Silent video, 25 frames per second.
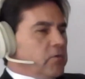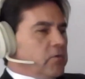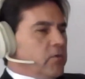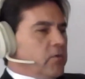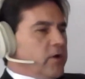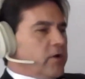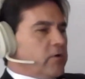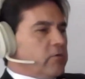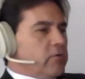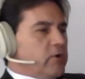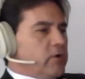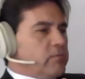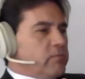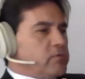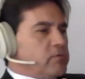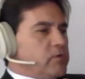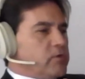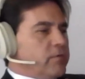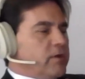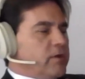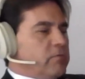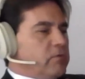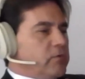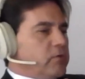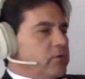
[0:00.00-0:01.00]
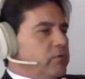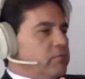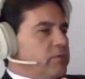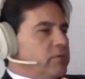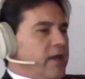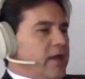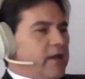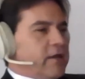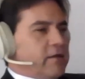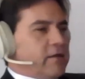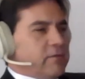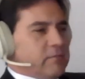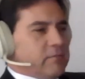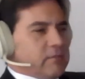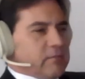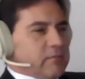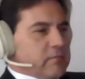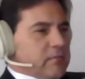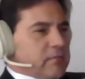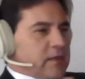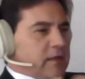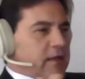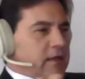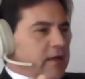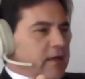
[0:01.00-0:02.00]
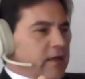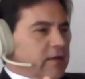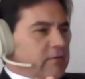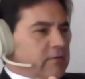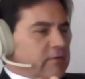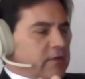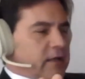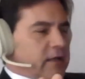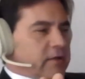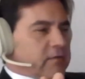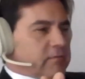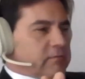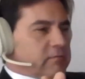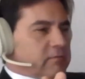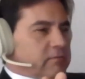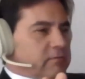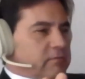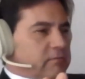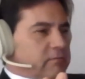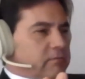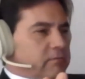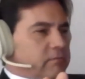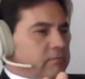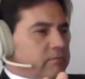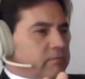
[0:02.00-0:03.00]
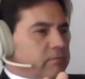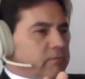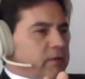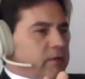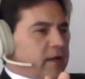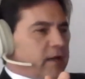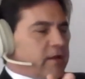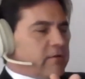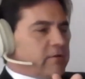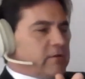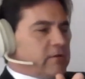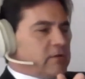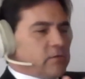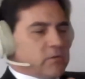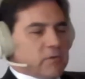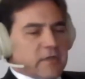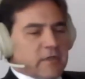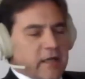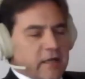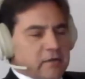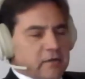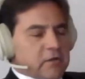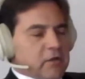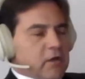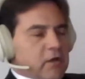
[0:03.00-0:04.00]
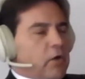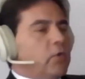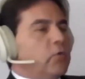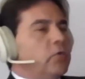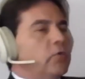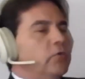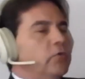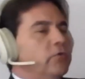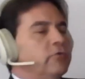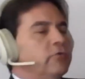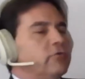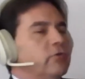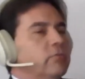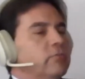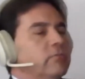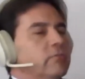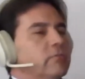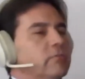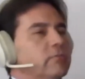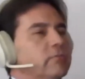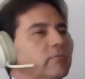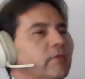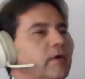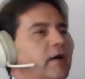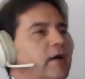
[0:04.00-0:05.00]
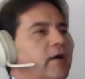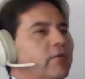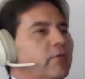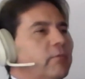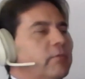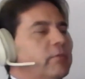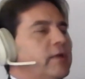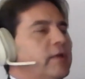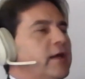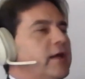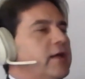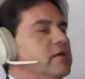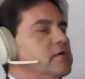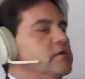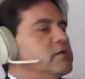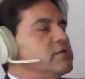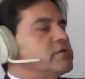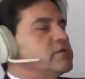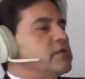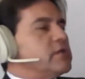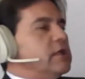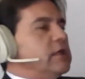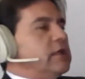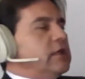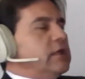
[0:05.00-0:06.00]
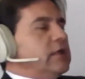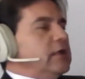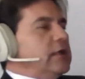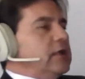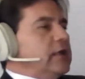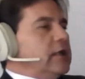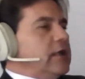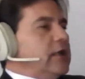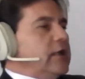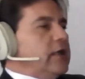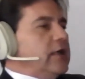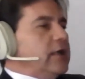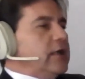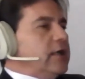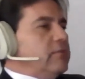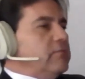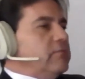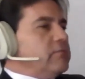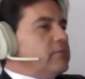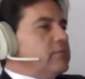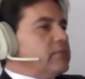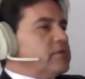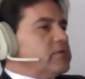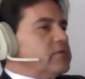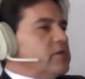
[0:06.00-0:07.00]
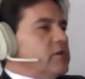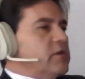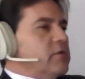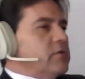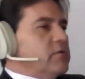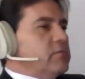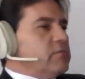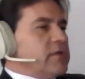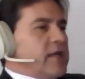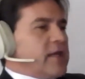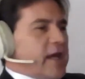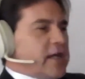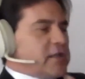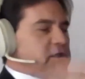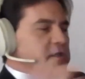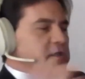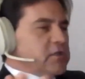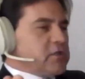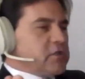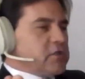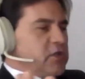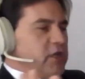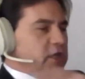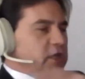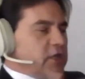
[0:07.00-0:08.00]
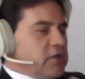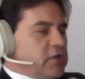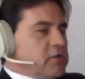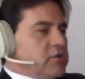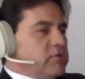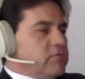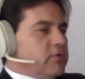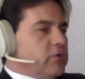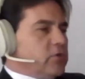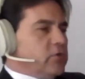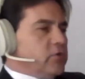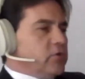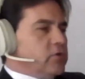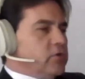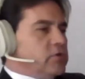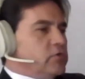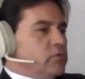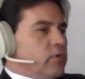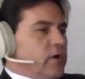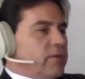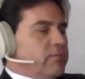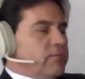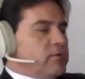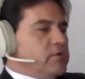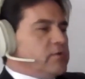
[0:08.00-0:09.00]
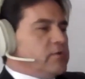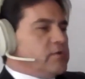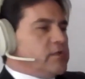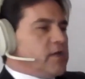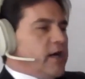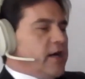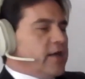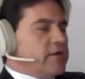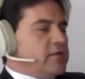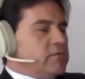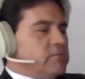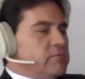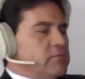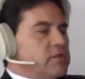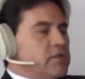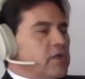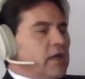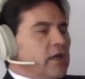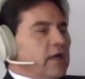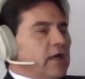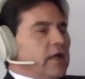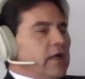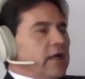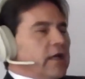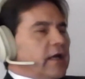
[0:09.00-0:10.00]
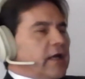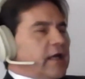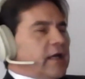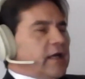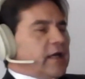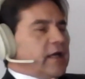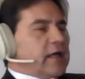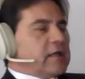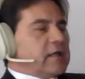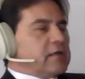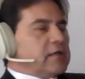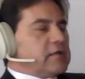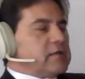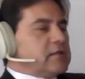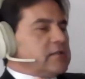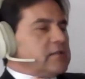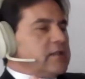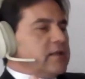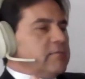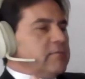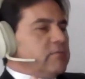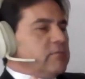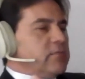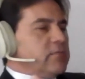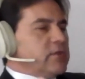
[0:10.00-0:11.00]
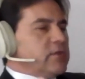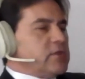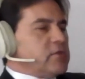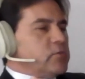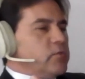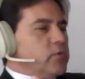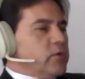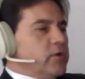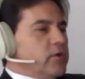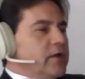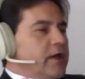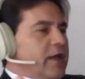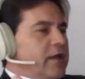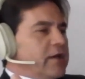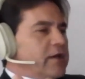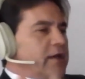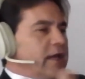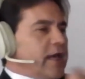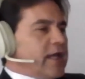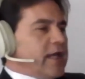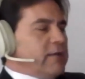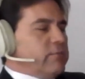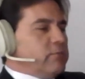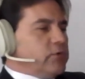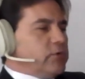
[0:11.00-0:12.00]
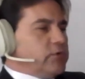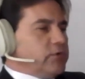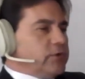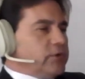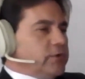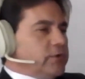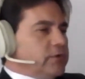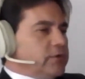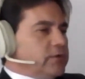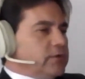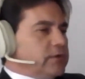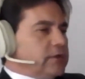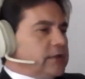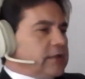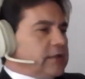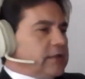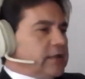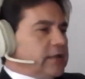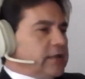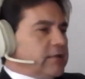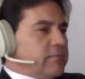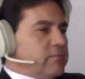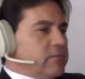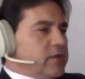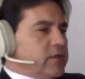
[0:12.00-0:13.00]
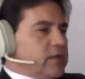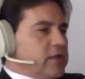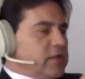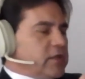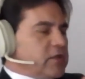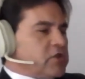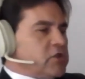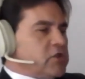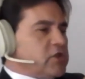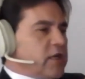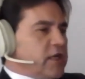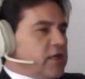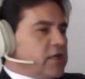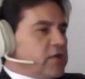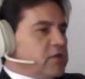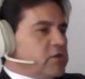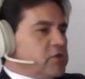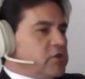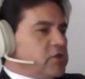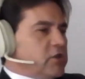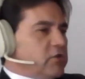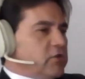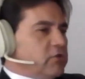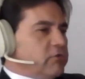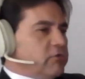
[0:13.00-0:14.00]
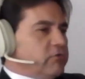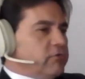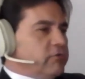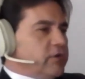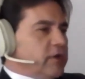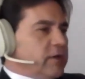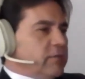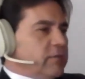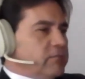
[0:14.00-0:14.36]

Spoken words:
workrooms, where people would pay to get gold from other players. So cash exchange for goods, weapons, items. And this would enable the exchange of